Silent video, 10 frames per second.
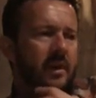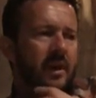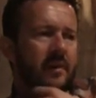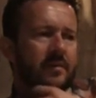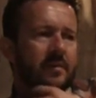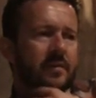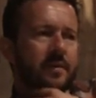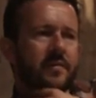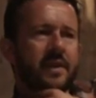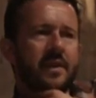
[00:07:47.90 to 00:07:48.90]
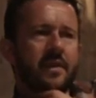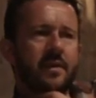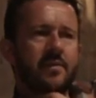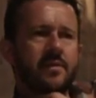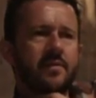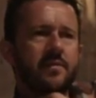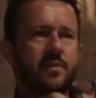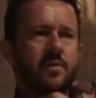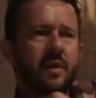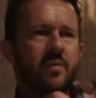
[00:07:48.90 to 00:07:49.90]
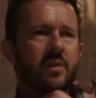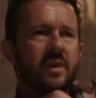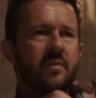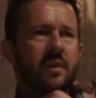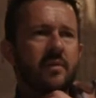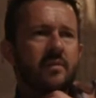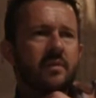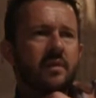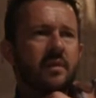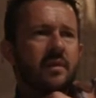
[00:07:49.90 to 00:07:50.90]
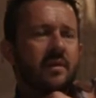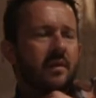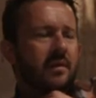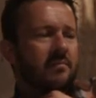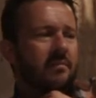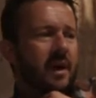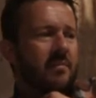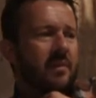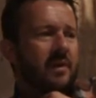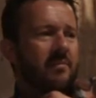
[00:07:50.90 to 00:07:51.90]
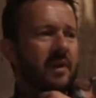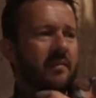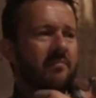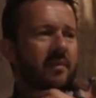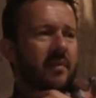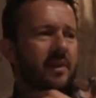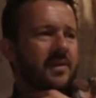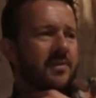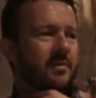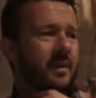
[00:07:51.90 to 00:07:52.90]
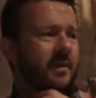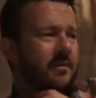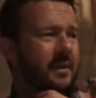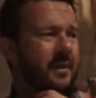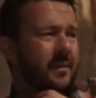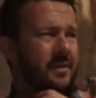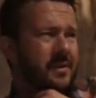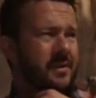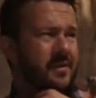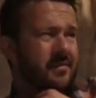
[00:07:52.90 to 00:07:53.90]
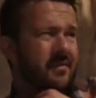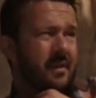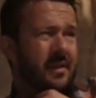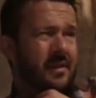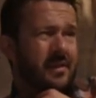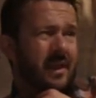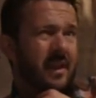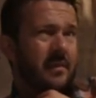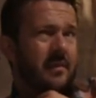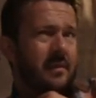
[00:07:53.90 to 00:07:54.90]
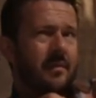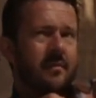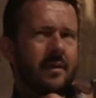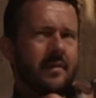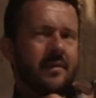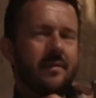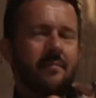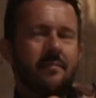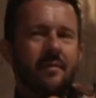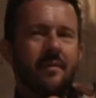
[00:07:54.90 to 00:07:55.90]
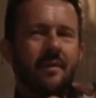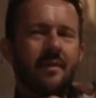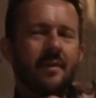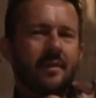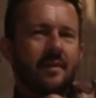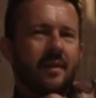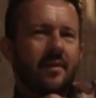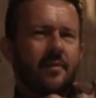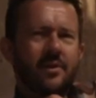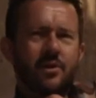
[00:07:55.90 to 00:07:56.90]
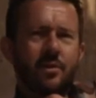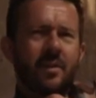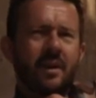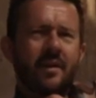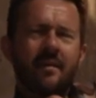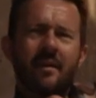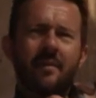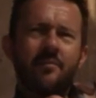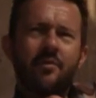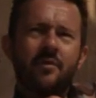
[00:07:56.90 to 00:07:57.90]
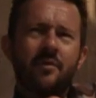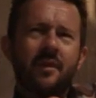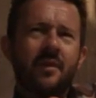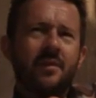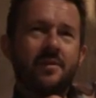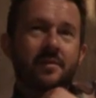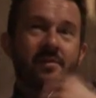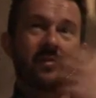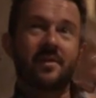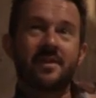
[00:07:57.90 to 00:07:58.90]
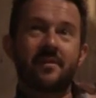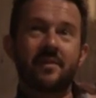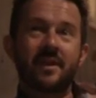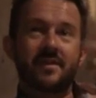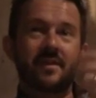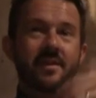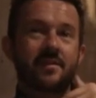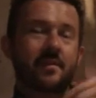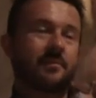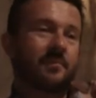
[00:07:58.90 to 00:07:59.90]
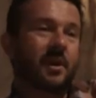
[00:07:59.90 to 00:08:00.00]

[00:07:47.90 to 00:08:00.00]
after 15 years of Tomb Raider being about, I played Tomb Raider when I was 18, 19. I want to show I'm trying to figure out because I was 37 yesterday, so